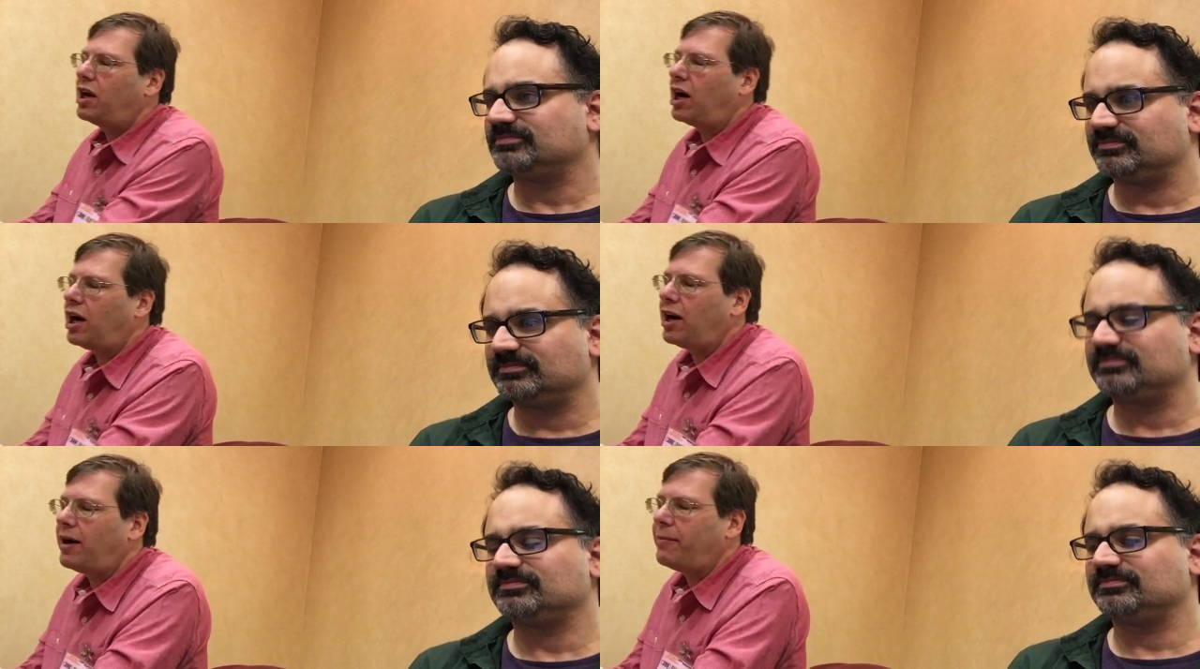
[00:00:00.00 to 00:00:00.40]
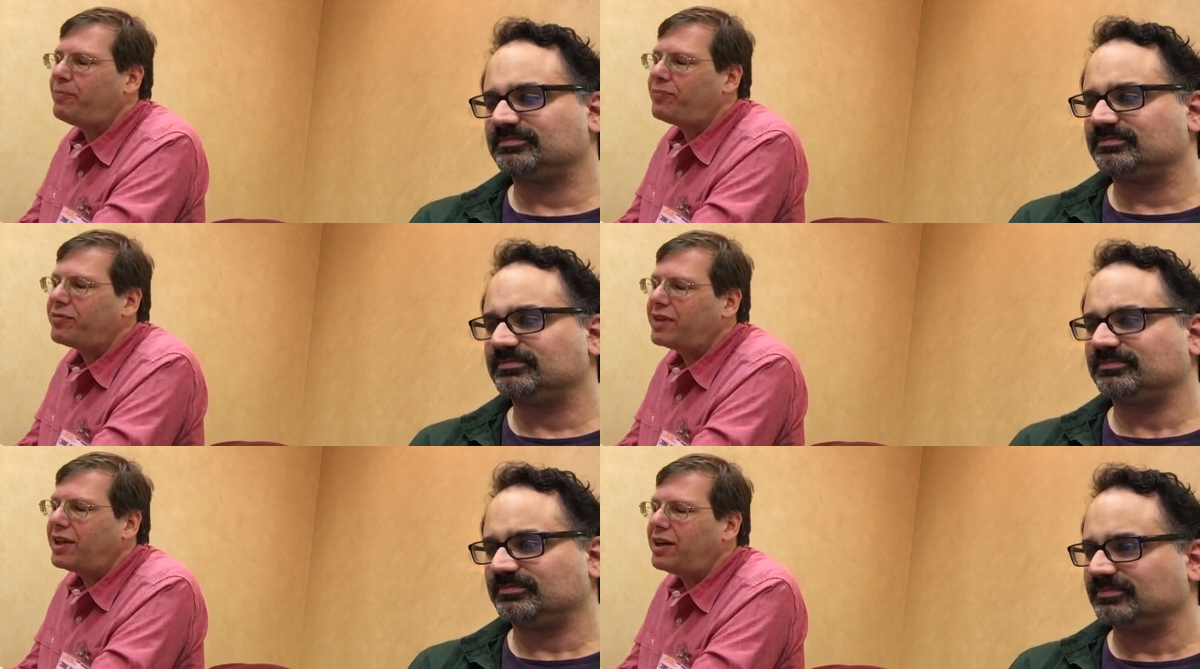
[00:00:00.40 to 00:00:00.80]

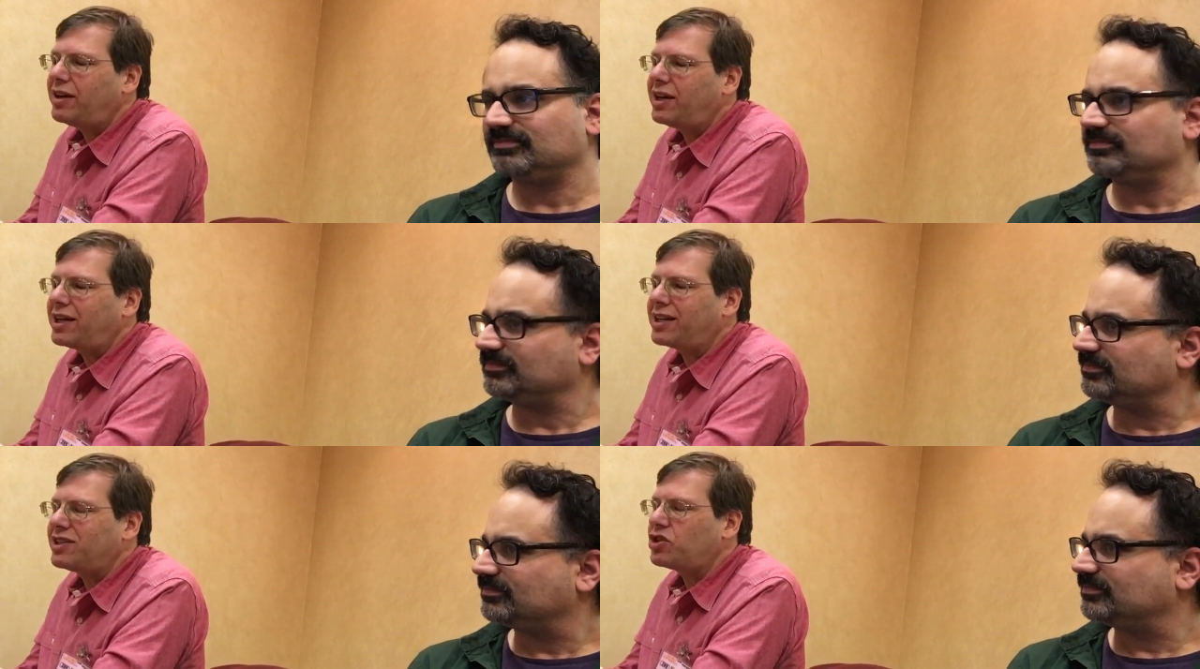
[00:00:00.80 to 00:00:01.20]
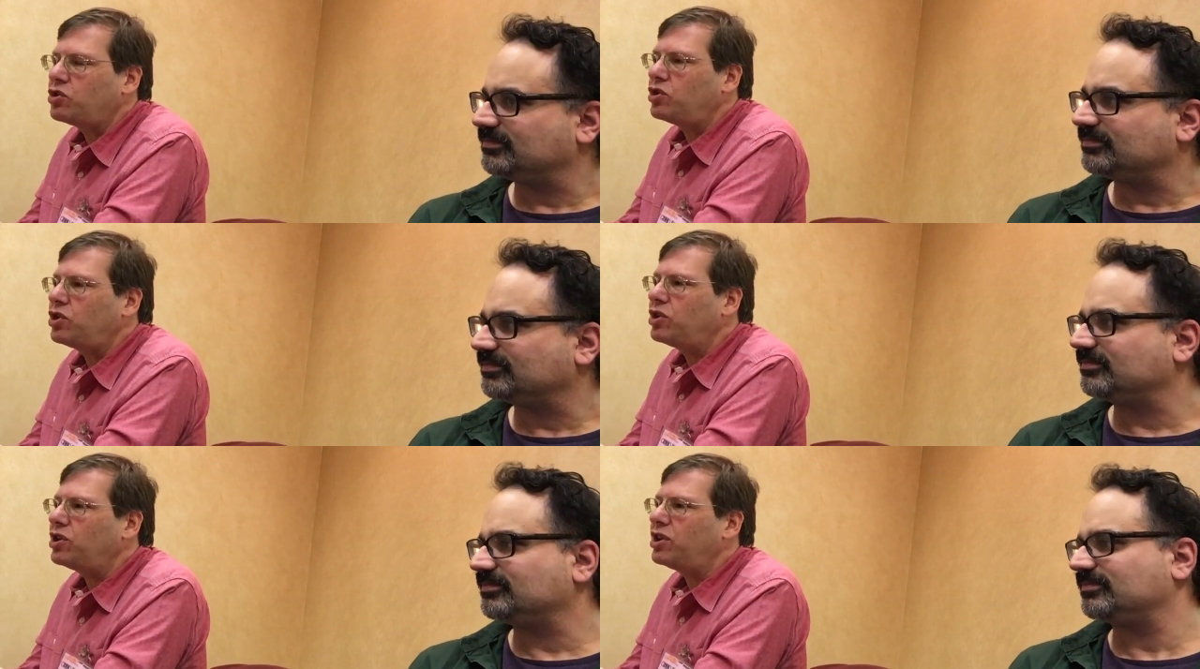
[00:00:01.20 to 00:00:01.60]
Speaker 1: Um, because
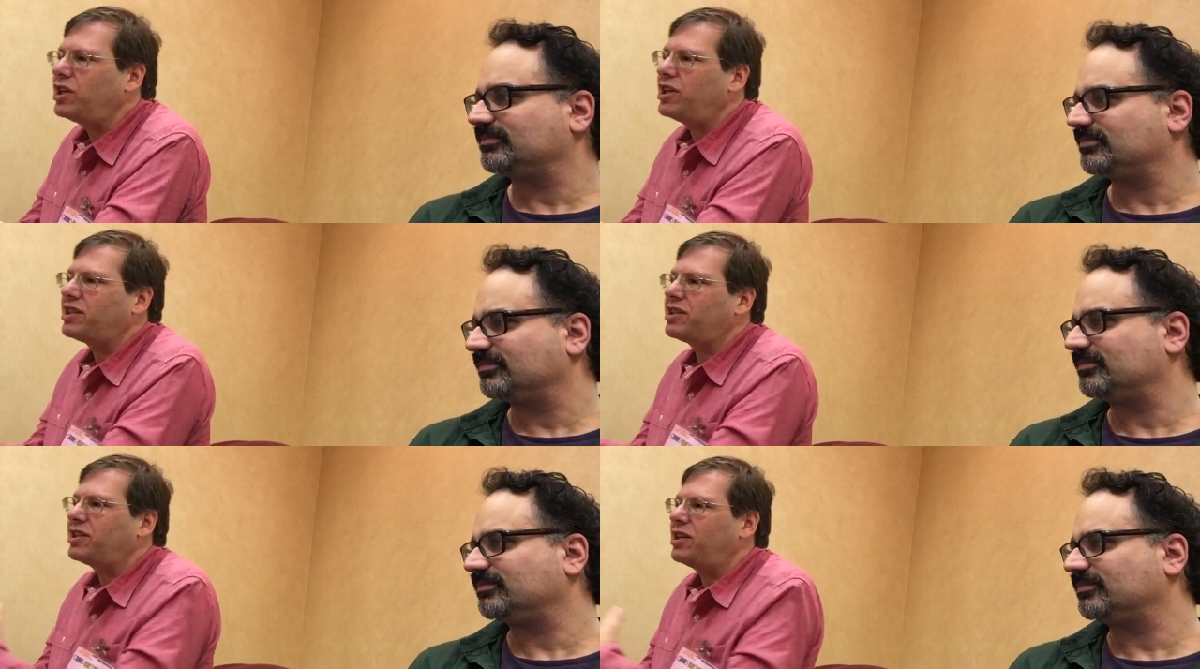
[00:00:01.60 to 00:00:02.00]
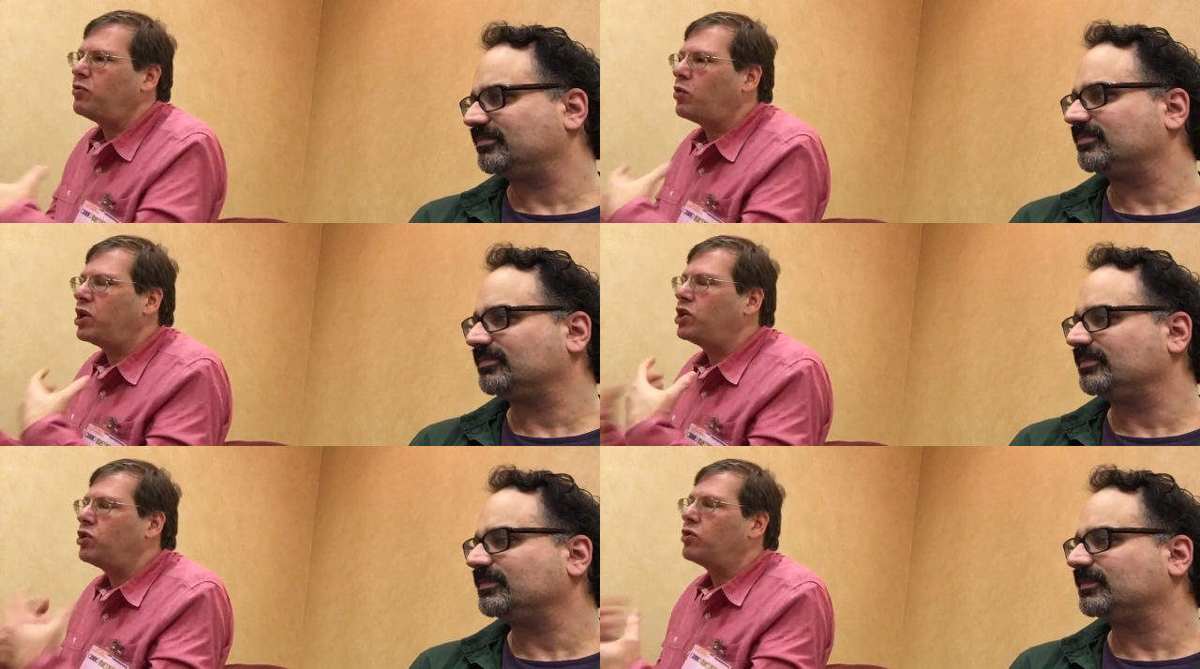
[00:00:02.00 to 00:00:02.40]
you, it's
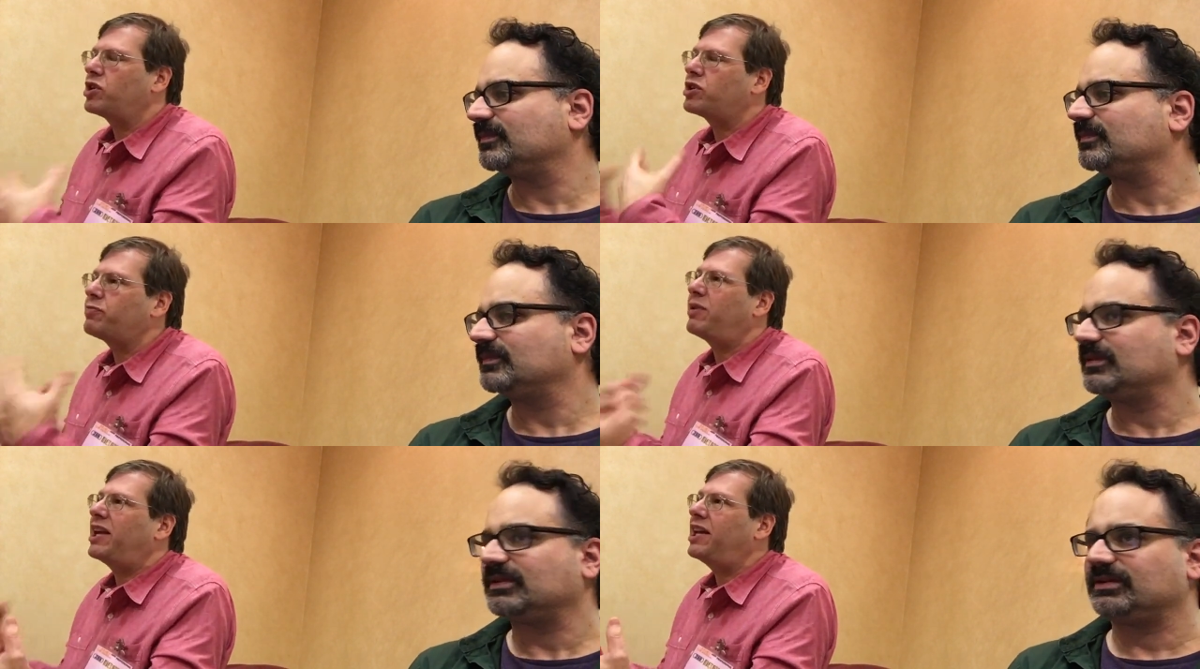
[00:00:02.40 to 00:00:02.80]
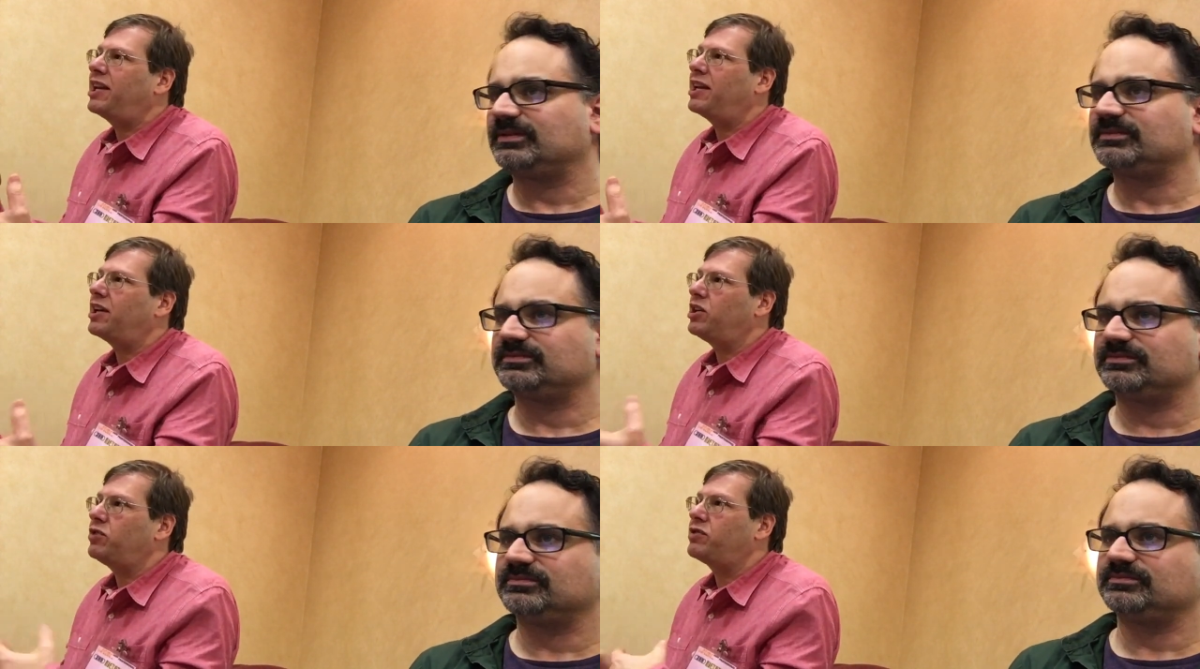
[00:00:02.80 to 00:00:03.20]
when you're
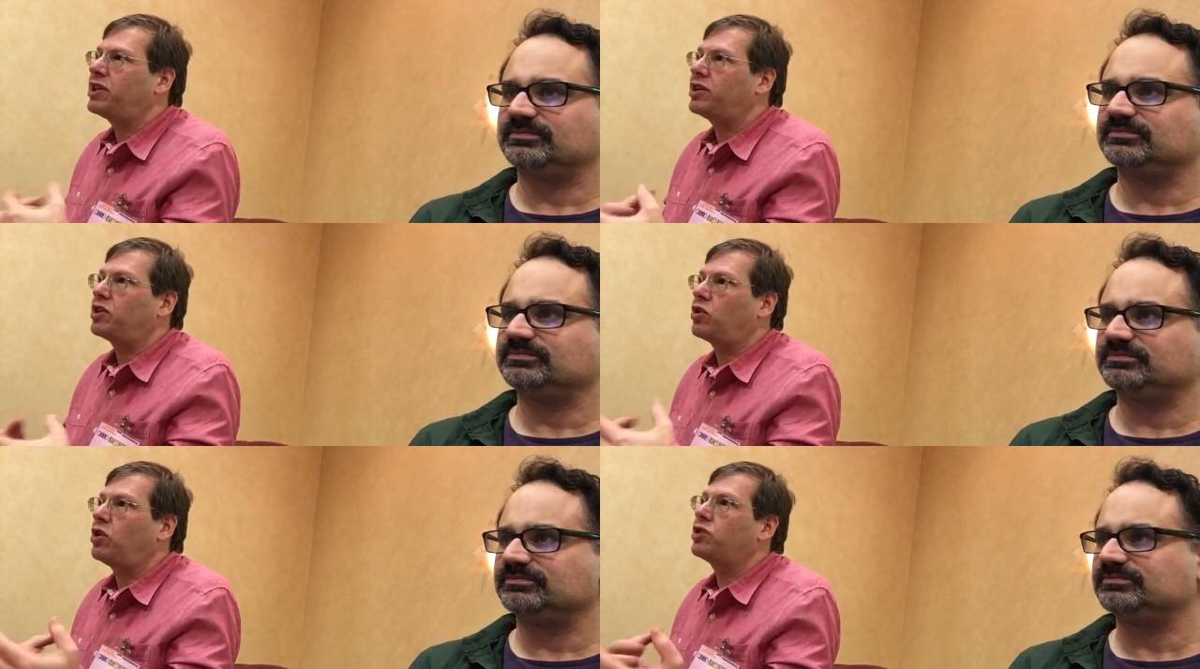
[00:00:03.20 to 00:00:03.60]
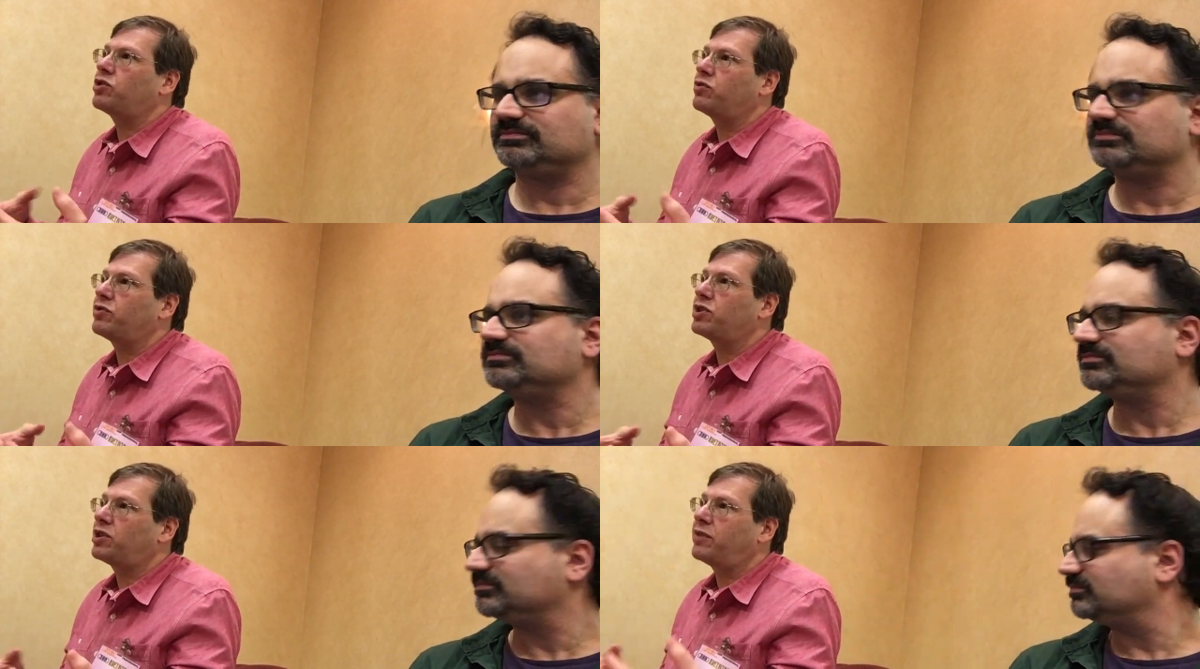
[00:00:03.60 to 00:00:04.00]
explaining it, you tend to gloss
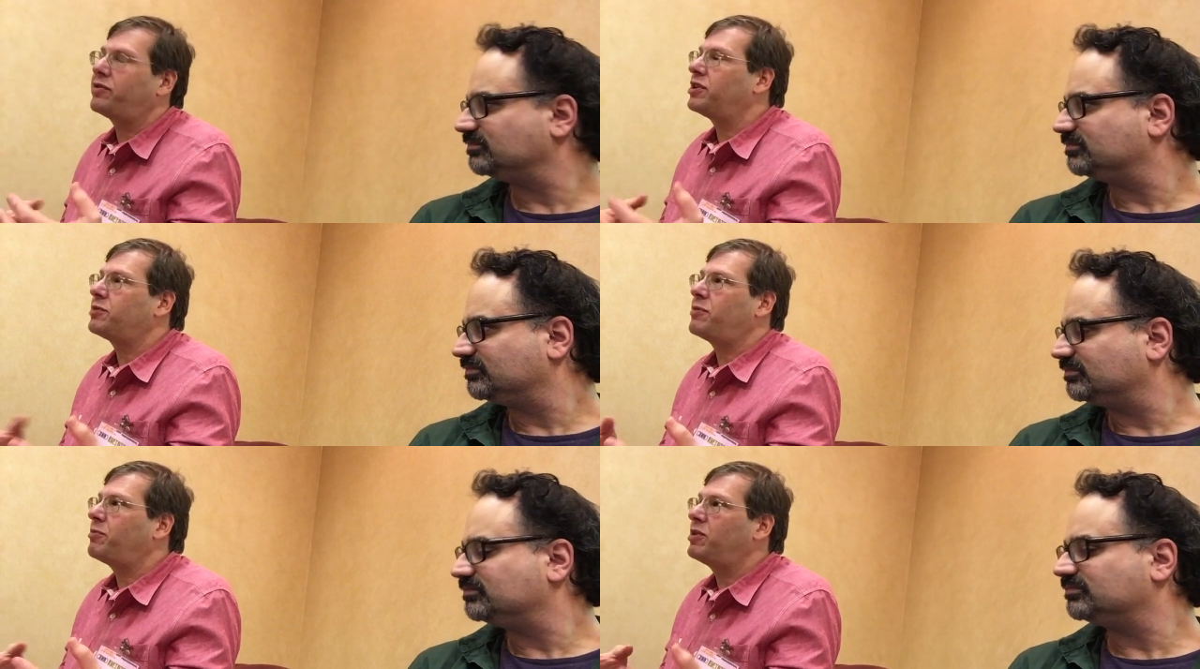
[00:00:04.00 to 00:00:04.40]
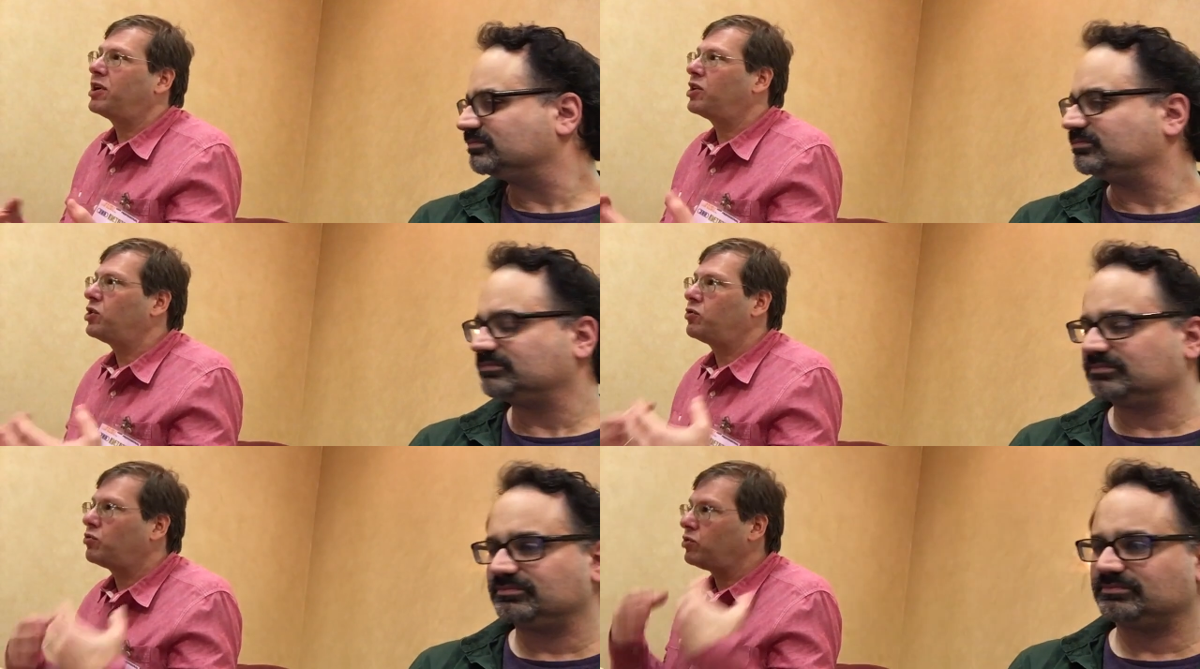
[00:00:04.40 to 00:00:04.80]
over stuff that's maybe
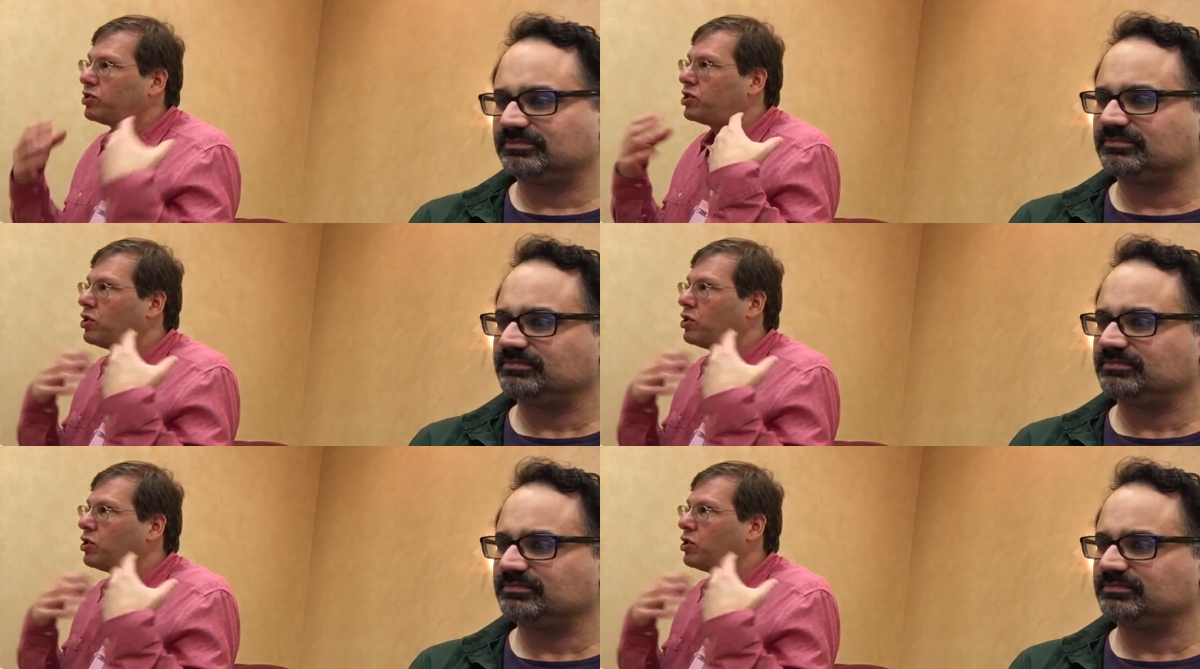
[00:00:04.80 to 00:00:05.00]
not in the rules.